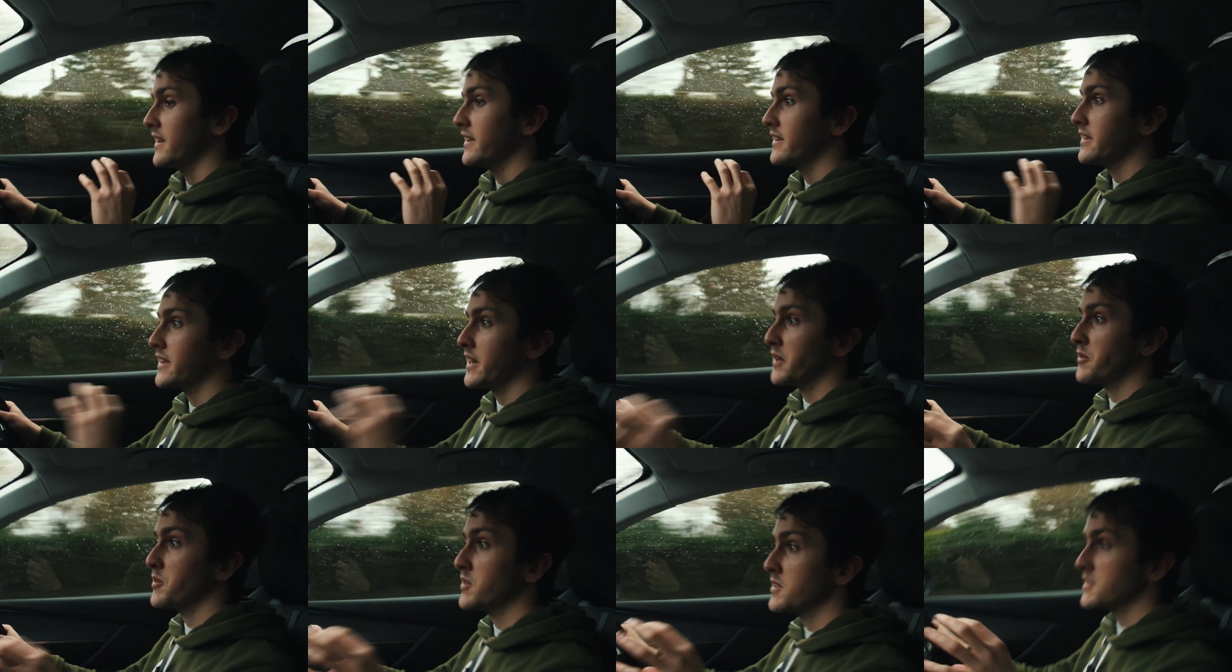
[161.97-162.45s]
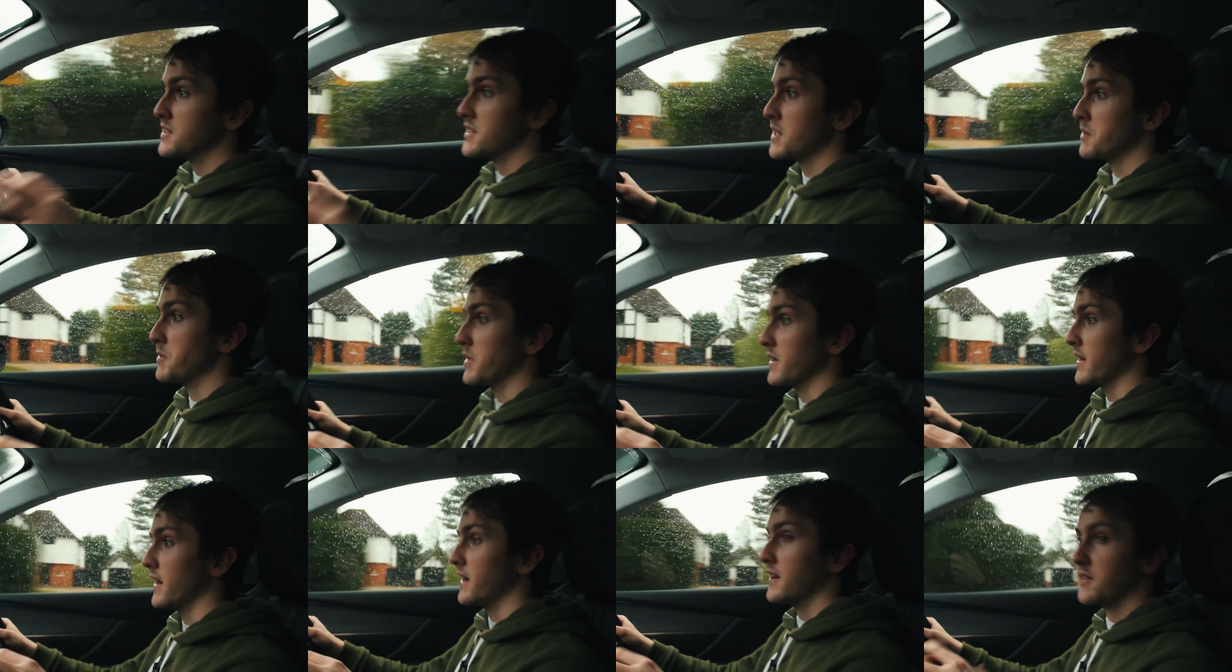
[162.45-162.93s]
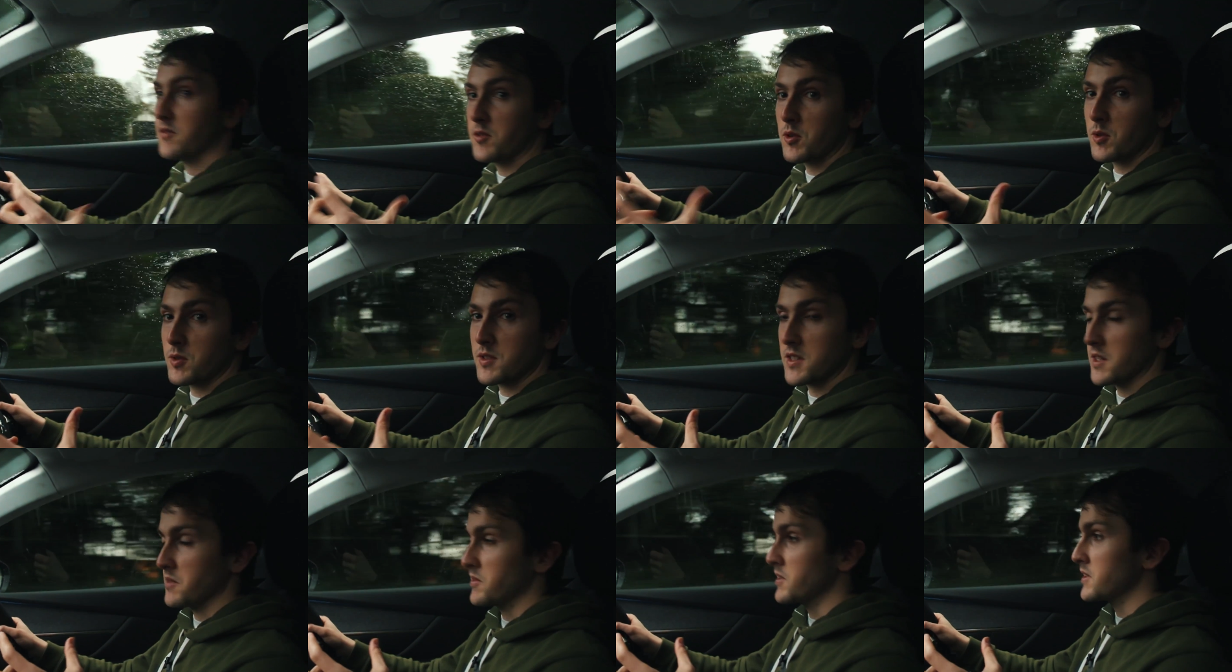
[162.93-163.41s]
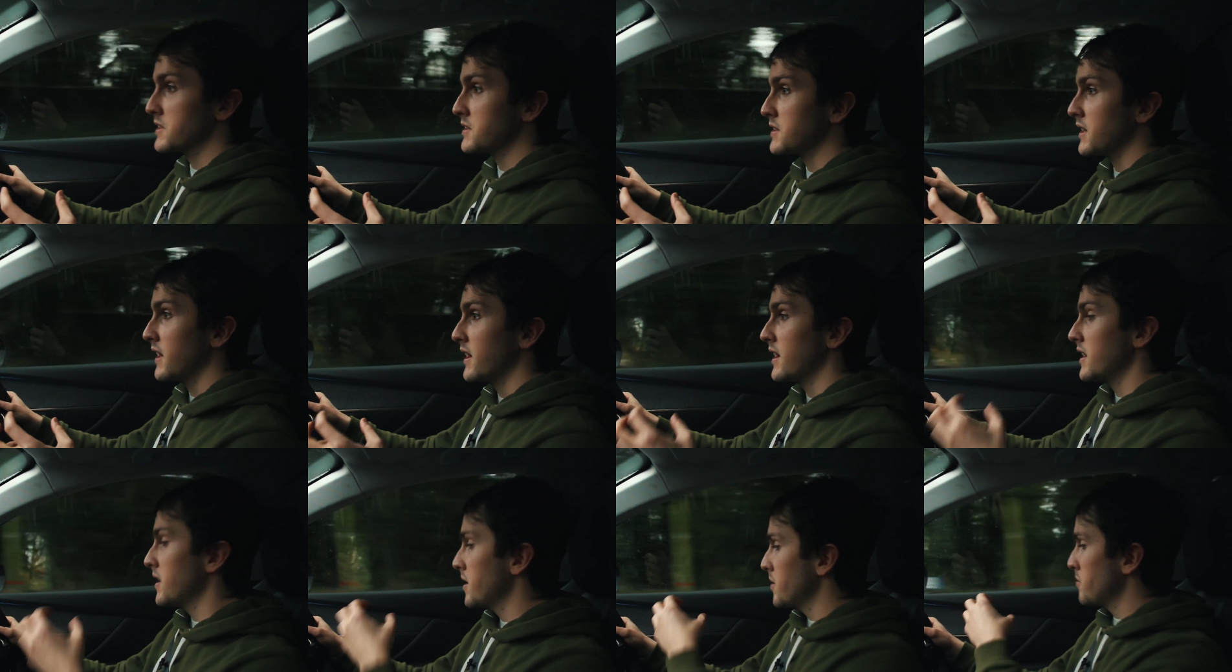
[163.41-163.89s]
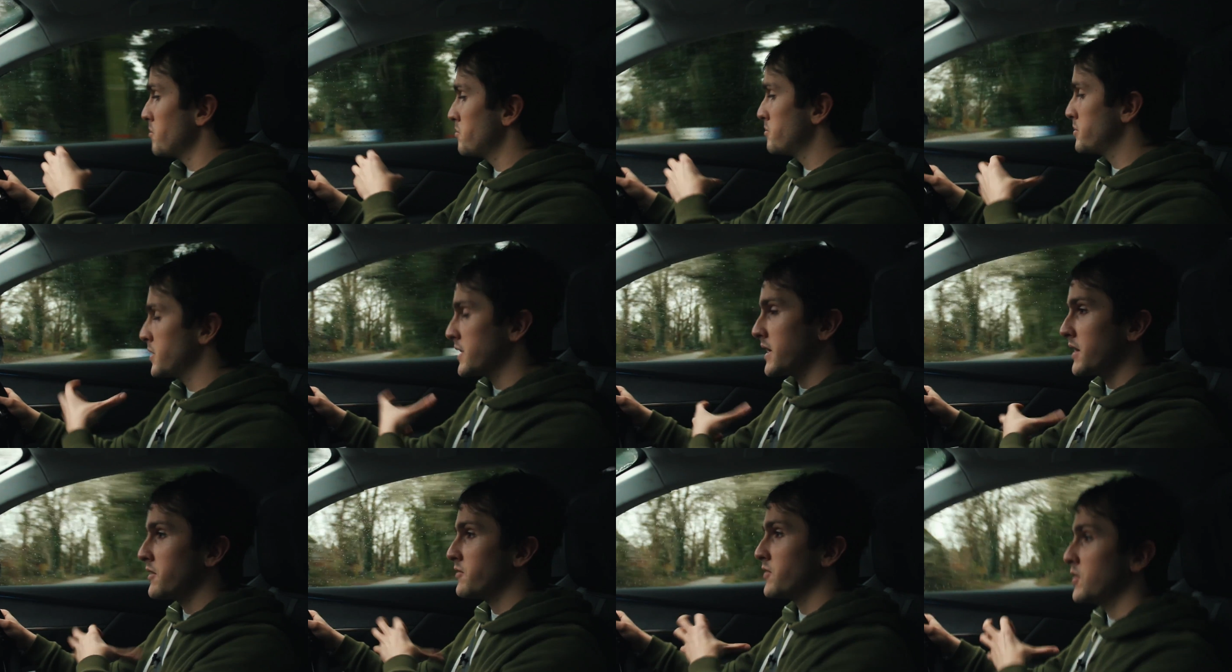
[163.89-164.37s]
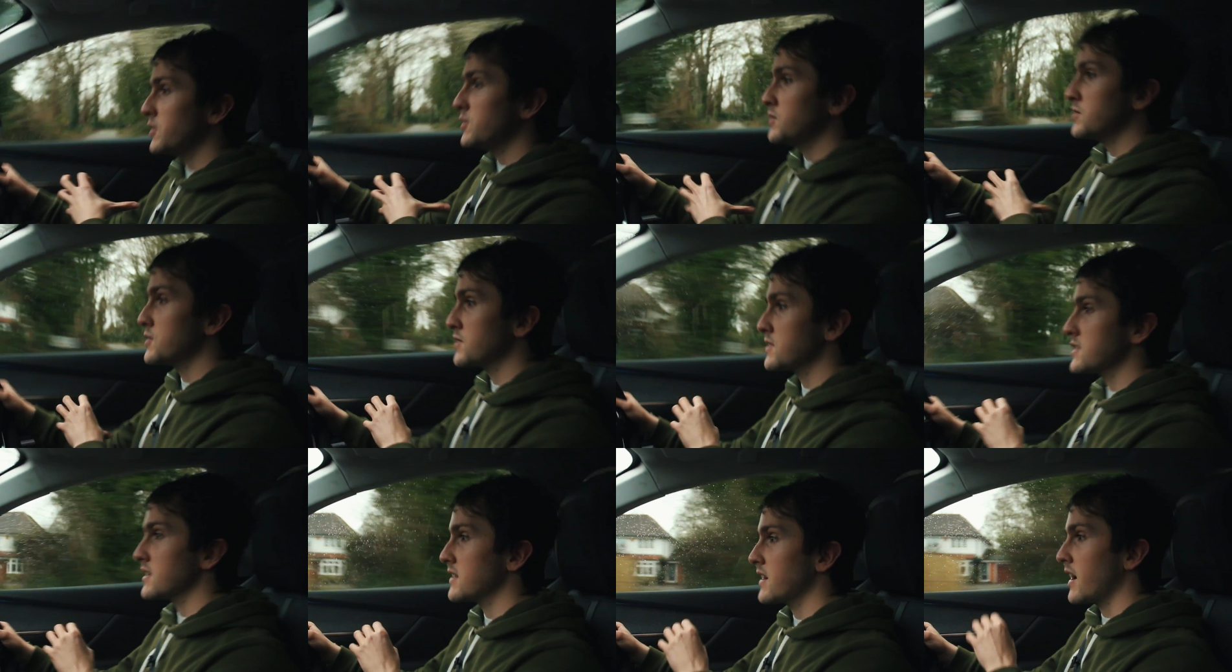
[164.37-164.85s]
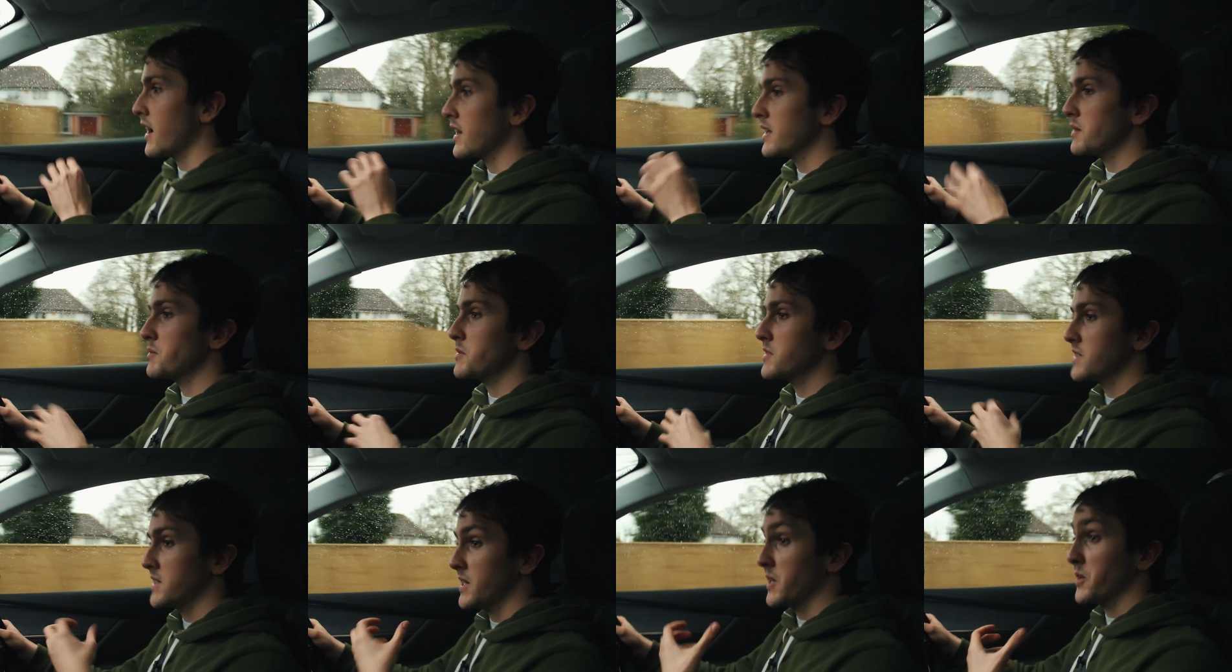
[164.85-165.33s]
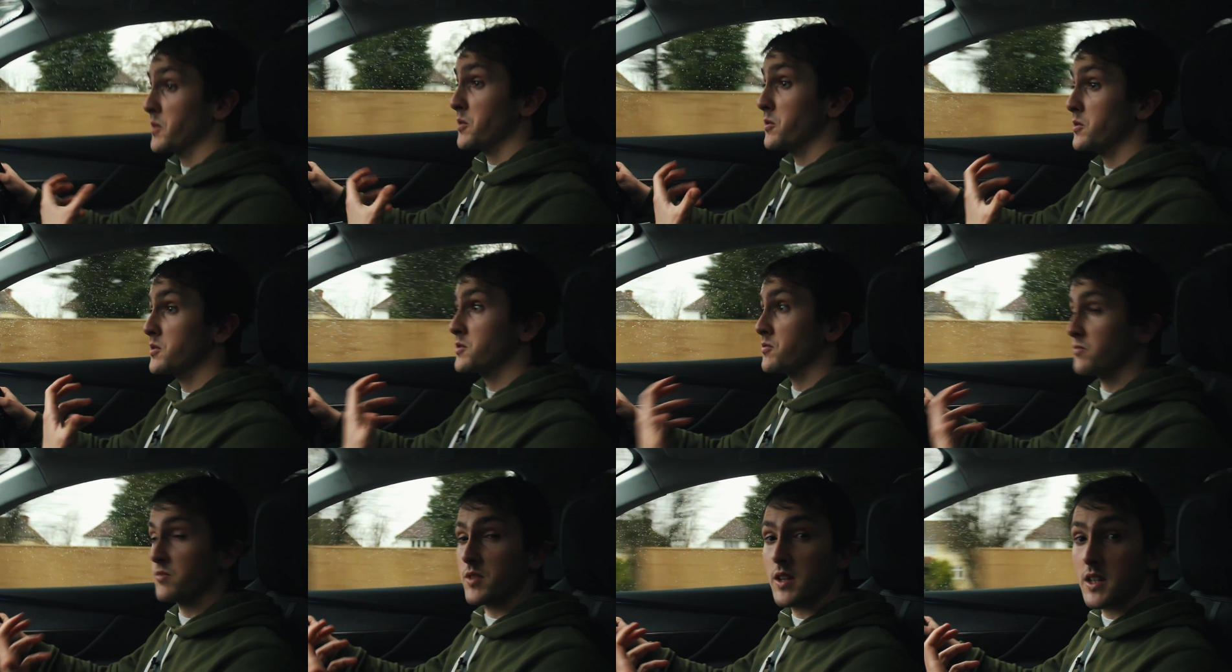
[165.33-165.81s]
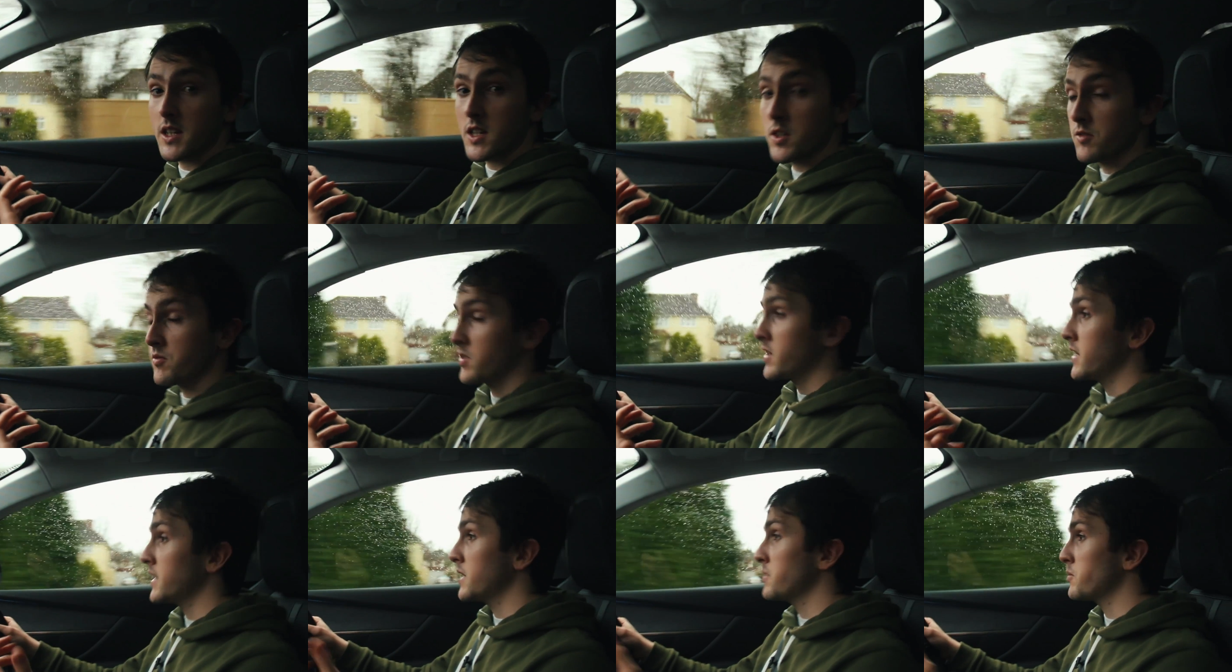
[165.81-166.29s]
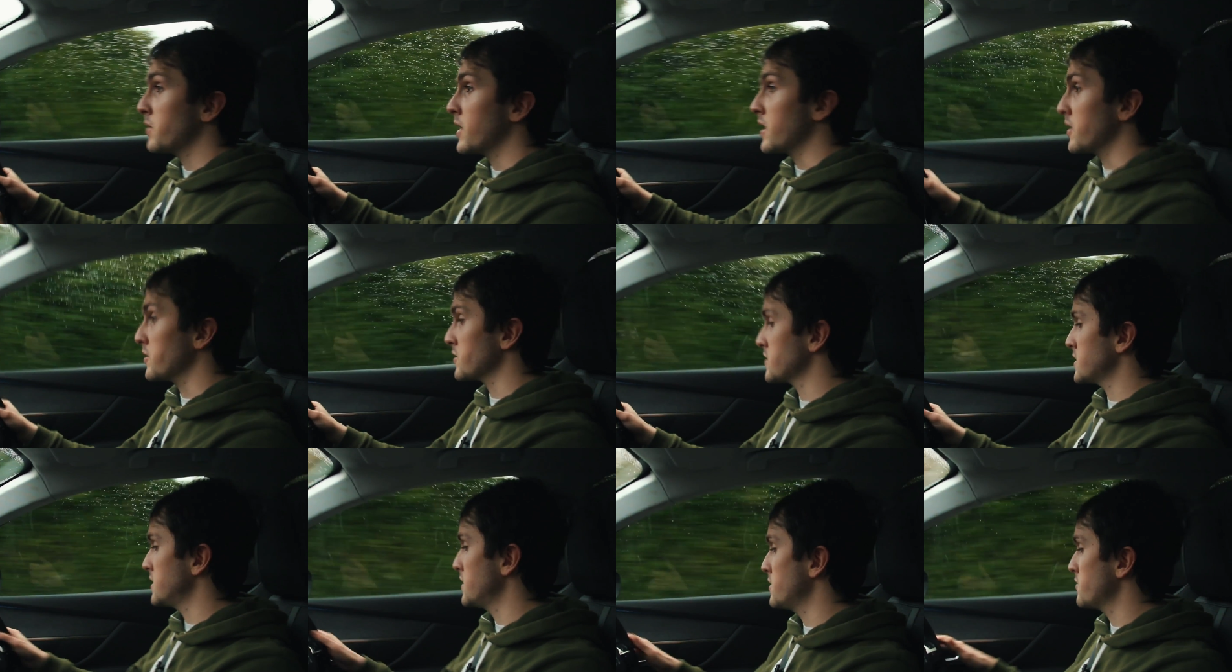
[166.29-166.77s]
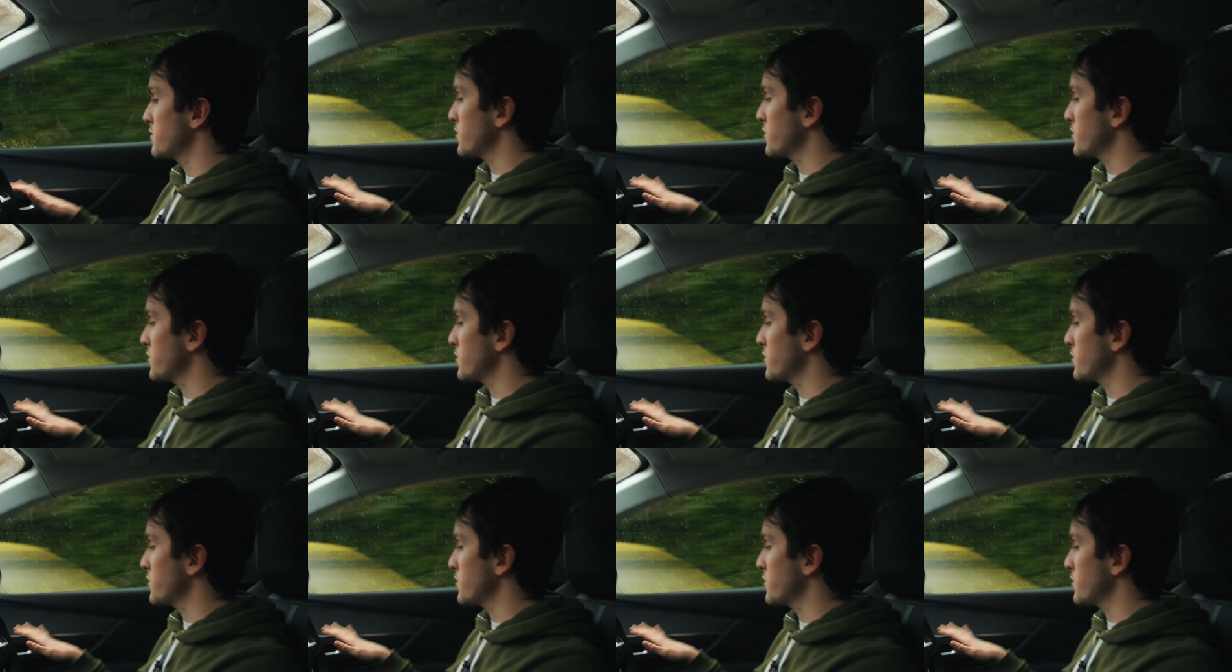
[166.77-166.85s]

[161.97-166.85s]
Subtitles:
There is some of that, of course there is, but they've used other materials really, really well. So you've